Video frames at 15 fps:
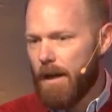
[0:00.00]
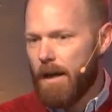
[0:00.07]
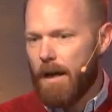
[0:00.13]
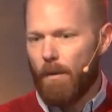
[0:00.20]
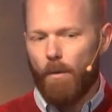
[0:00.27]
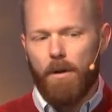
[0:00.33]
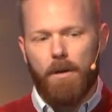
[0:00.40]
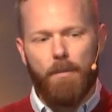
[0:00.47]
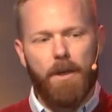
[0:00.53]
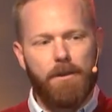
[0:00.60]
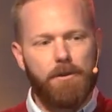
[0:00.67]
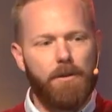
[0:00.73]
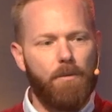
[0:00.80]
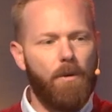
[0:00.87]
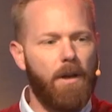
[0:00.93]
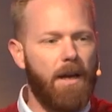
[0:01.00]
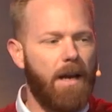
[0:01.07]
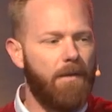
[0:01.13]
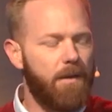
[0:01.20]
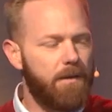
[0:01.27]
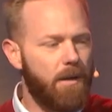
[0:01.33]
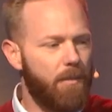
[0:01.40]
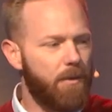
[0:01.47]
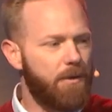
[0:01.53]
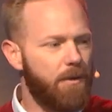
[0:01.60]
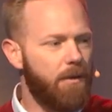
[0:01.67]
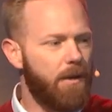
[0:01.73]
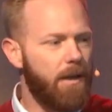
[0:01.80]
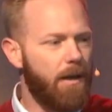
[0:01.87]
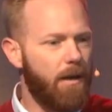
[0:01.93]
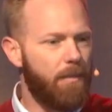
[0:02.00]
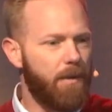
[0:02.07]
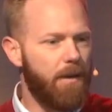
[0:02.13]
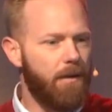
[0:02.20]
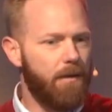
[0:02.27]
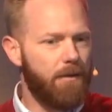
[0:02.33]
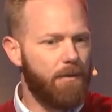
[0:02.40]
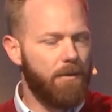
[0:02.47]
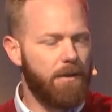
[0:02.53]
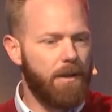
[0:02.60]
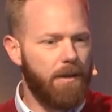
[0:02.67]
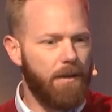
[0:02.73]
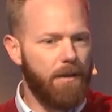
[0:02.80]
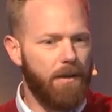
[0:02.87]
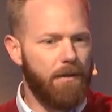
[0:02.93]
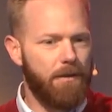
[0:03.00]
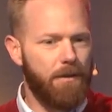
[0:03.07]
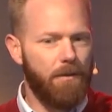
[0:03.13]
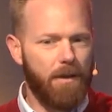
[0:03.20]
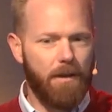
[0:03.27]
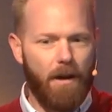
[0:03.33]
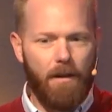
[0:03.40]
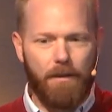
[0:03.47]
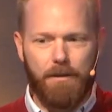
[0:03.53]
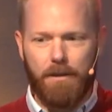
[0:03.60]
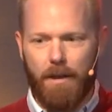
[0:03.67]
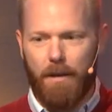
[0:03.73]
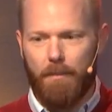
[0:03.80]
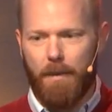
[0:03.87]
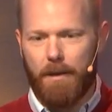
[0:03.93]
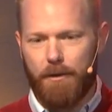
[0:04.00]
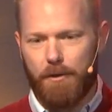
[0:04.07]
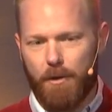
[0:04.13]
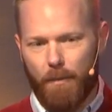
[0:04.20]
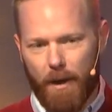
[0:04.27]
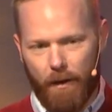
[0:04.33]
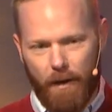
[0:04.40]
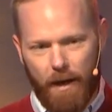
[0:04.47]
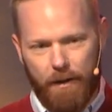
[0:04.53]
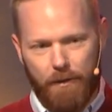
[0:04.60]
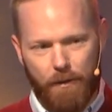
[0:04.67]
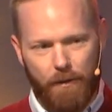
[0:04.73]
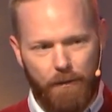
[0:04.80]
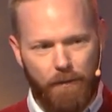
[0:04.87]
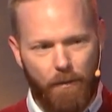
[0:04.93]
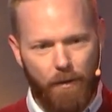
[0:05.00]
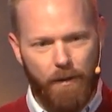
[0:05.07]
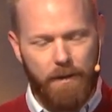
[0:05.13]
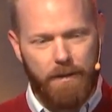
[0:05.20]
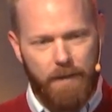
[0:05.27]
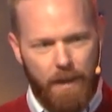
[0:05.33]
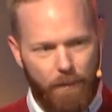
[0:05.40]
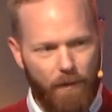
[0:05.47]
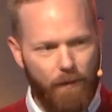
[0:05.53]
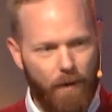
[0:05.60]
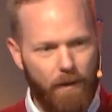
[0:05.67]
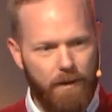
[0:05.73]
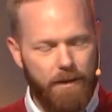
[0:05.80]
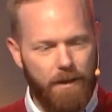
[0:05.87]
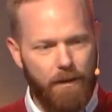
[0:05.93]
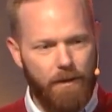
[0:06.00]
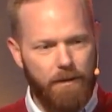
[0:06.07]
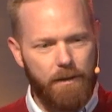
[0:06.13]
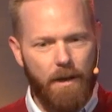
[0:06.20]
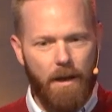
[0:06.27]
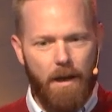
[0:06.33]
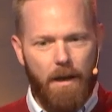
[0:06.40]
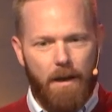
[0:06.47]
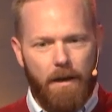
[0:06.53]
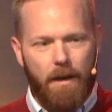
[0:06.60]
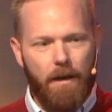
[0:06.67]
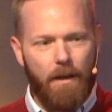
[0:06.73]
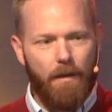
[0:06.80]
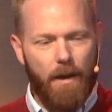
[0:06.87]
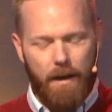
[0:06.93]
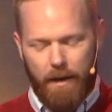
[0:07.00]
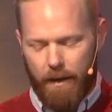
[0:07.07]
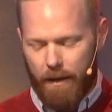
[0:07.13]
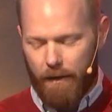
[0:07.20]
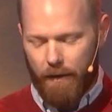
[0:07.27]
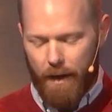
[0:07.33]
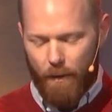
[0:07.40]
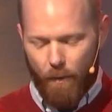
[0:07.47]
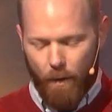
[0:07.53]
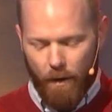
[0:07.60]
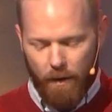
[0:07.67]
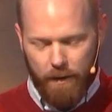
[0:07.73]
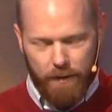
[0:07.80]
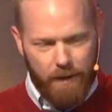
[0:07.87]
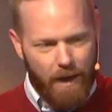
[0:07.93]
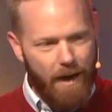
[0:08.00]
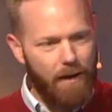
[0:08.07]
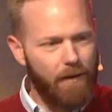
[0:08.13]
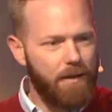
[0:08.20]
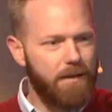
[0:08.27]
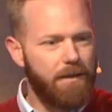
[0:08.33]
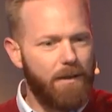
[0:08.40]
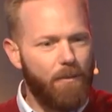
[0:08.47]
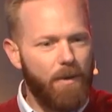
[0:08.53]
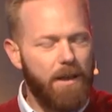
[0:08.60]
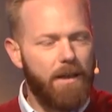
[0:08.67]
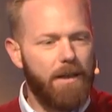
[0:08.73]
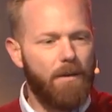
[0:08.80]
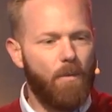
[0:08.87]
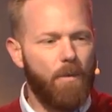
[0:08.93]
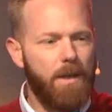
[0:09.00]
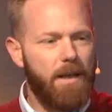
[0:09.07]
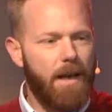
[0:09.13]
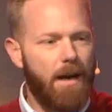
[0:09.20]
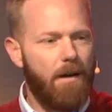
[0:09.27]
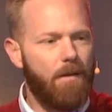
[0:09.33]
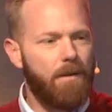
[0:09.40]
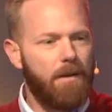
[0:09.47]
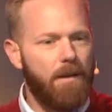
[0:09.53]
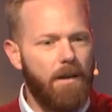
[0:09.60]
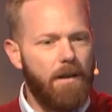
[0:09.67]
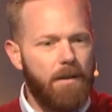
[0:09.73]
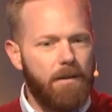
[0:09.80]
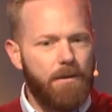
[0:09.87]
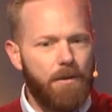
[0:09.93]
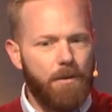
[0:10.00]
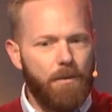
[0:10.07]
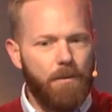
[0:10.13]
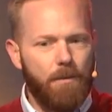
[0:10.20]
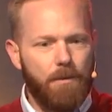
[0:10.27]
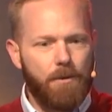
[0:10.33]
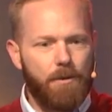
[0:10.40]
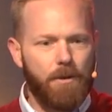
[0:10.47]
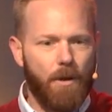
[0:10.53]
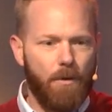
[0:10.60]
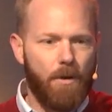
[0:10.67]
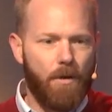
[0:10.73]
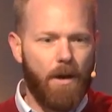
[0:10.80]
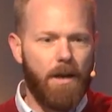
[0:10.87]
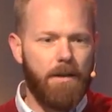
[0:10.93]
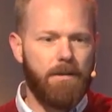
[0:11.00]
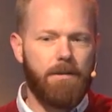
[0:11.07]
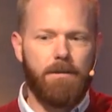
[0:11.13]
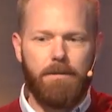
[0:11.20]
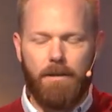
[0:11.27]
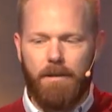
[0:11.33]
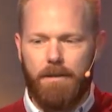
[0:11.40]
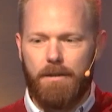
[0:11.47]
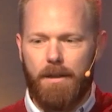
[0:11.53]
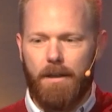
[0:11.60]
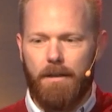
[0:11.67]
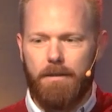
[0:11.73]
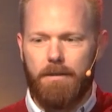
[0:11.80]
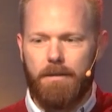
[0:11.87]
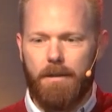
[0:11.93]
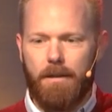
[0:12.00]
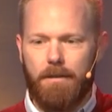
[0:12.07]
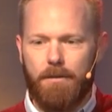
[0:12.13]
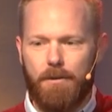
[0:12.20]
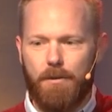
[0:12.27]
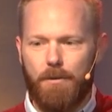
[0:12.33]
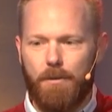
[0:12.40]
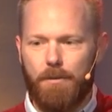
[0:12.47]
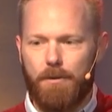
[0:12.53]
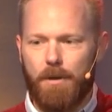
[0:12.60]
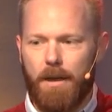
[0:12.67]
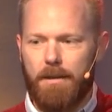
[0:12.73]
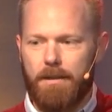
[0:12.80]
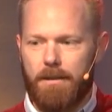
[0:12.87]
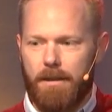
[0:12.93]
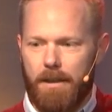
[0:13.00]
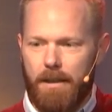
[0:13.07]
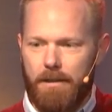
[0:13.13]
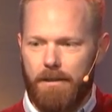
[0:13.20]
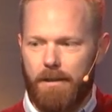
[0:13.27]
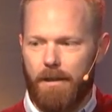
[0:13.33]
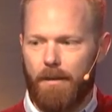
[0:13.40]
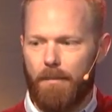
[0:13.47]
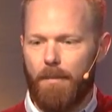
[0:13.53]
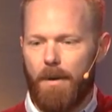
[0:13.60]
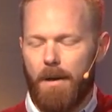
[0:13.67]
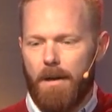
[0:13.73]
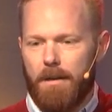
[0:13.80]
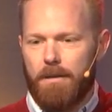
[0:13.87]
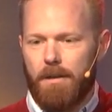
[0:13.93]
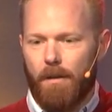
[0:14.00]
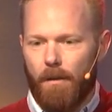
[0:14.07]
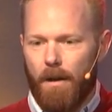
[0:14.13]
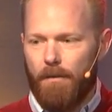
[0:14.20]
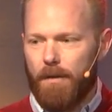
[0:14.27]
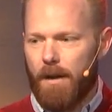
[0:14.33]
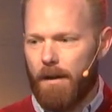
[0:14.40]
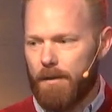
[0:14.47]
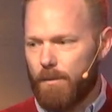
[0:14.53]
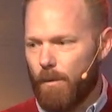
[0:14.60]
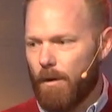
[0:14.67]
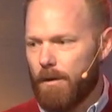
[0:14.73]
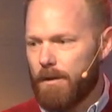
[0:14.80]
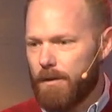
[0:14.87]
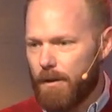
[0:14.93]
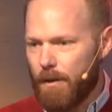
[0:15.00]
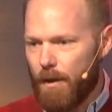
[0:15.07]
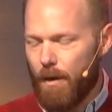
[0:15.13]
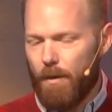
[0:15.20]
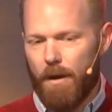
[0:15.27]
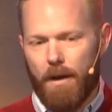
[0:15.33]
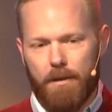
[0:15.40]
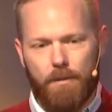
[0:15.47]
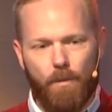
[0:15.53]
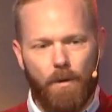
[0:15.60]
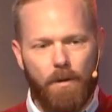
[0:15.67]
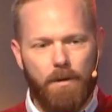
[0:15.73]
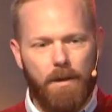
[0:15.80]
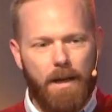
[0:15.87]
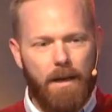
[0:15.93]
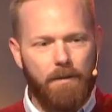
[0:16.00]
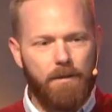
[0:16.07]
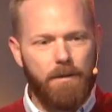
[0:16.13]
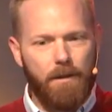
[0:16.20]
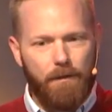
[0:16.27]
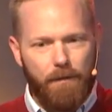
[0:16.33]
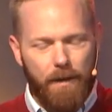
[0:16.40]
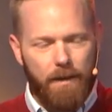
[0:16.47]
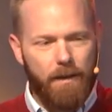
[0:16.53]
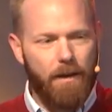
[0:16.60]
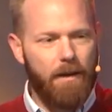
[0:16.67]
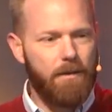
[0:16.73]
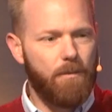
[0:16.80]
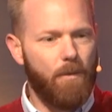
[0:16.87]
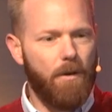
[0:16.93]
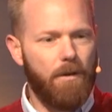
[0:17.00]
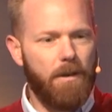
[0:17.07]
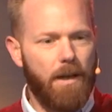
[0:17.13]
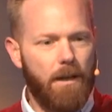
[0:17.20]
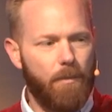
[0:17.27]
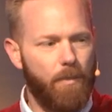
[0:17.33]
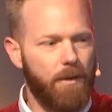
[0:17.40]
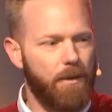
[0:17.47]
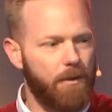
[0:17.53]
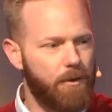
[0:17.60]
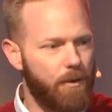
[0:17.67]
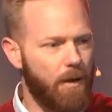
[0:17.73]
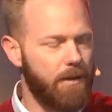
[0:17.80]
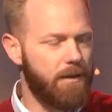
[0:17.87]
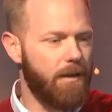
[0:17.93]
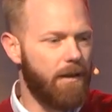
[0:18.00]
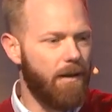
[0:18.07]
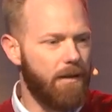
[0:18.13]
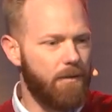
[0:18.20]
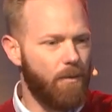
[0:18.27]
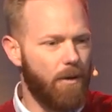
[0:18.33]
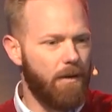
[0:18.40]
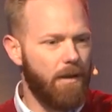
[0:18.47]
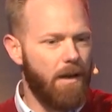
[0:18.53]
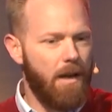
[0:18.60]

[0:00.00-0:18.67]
And I wanted to make sure while I had this opportunity up here towards the end of the year to acknowledge them and to show my gratitude for this team of volunteers. They work tirelessly week in and week out to show Christ to these kids and to try to teach them to love God's Word and to know God's Word and how to defend God's Word and how to put their trust in God's Word.